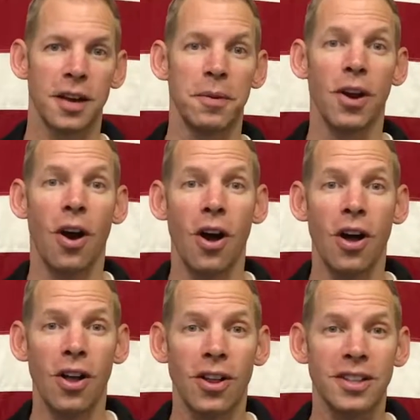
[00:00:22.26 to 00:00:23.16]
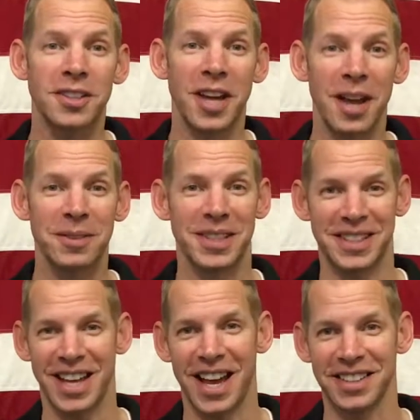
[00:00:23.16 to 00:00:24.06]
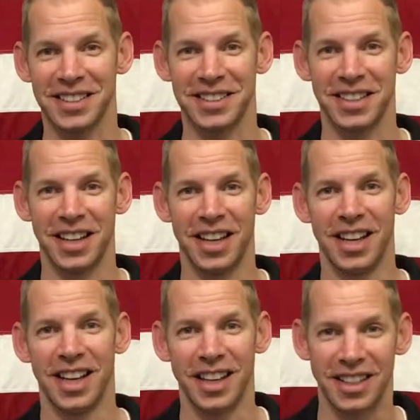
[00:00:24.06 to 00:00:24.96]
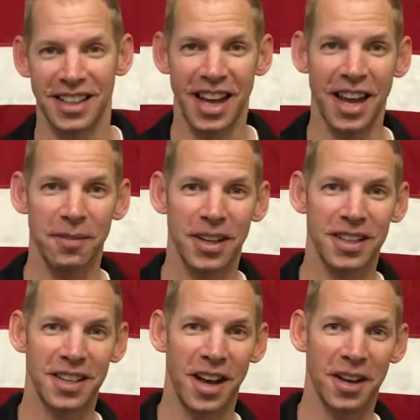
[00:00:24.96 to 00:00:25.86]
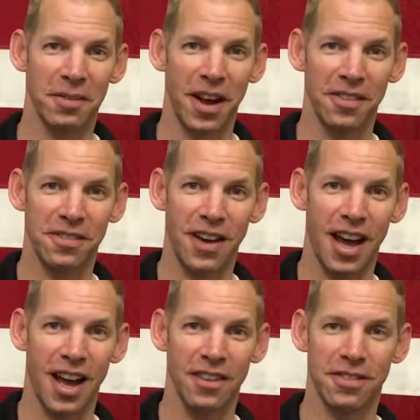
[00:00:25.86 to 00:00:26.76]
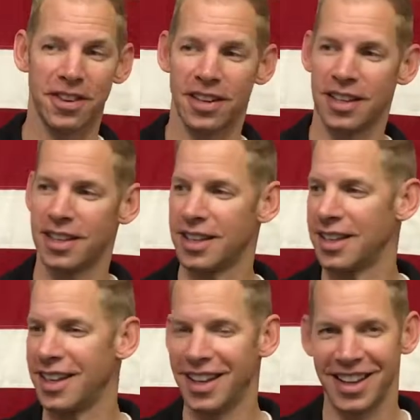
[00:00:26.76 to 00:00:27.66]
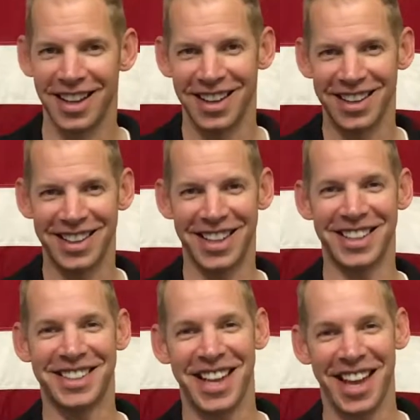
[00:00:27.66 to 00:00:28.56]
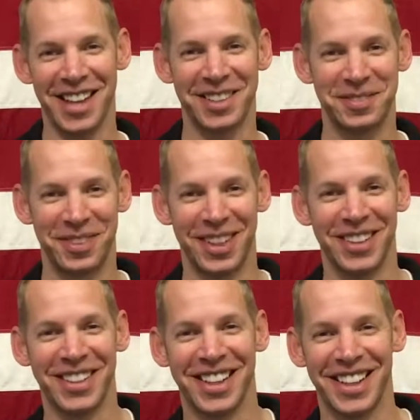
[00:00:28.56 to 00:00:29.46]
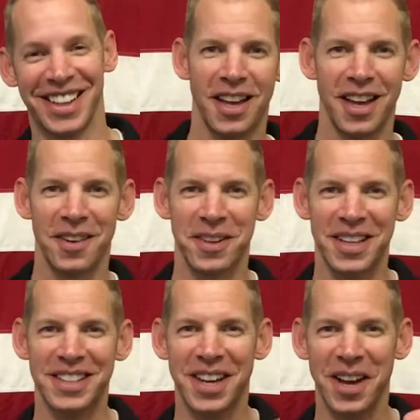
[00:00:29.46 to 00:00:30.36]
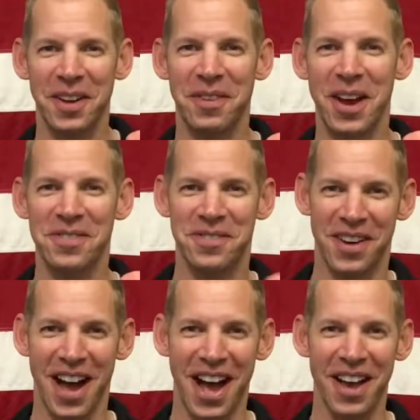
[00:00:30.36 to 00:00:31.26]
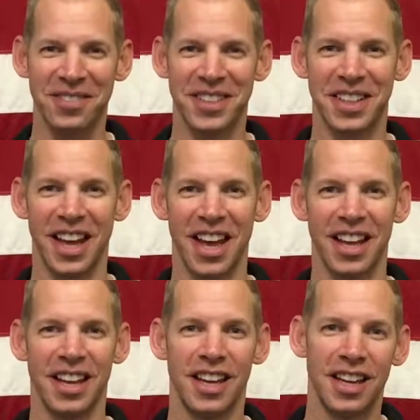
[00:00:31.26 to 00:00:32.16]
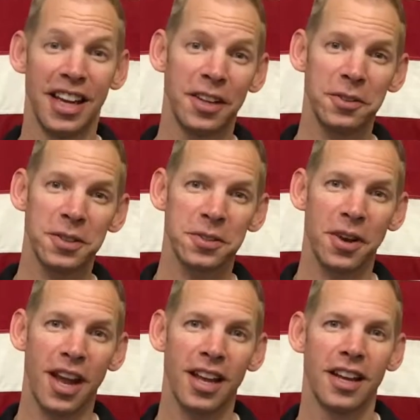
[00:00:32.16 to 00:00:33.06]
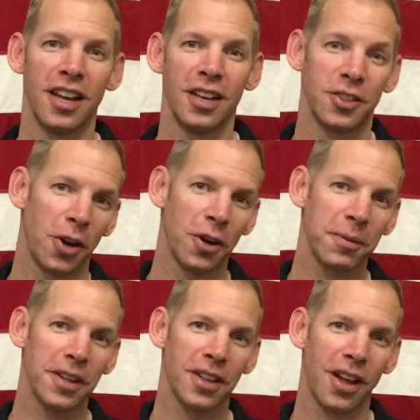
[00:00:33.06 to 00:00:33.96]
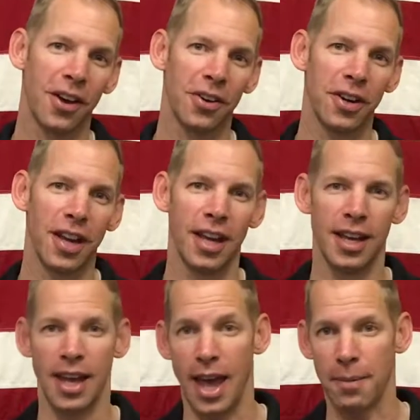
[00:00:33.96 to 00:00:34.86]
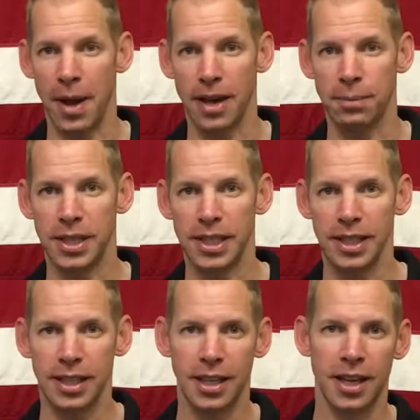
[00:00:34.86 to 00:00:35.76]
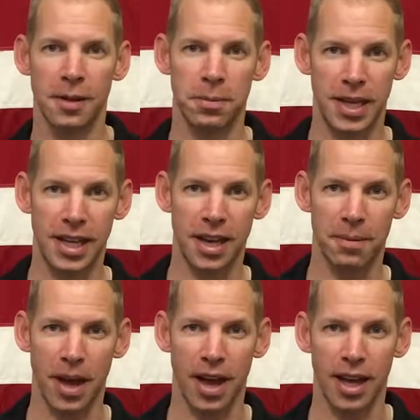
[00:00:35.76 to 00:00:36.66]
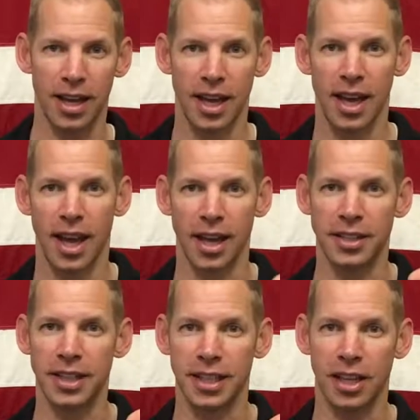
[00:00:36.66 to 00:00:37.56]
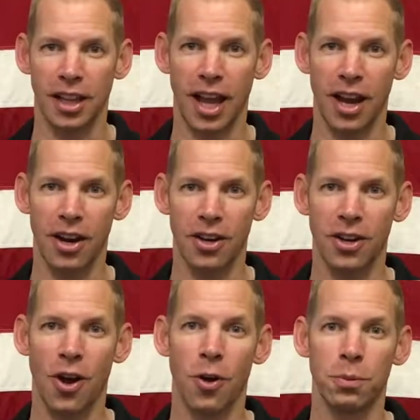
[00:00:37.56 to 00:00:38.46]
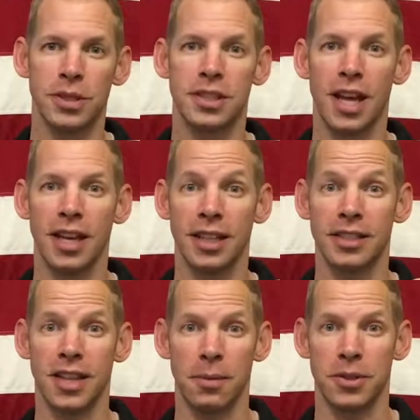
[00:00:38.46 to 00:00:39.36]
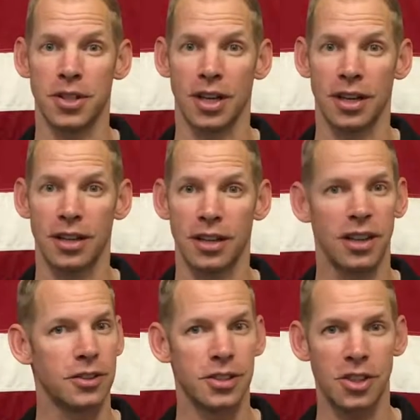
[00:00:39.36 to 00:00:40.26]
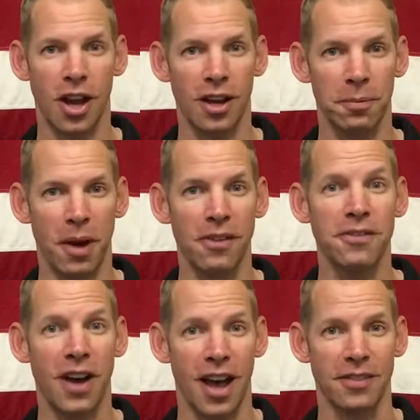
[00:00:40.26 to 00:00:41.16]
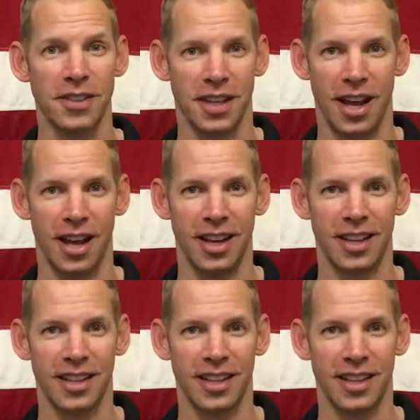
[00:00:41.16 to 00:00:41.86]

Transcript: come in all shapes and sizes, and today I'm going to talk about five. This is broken. I'm going to talk about five today: interest rate, term of the loan, MIP, PMI, and declared homestead exemption. I'll just talk about five today.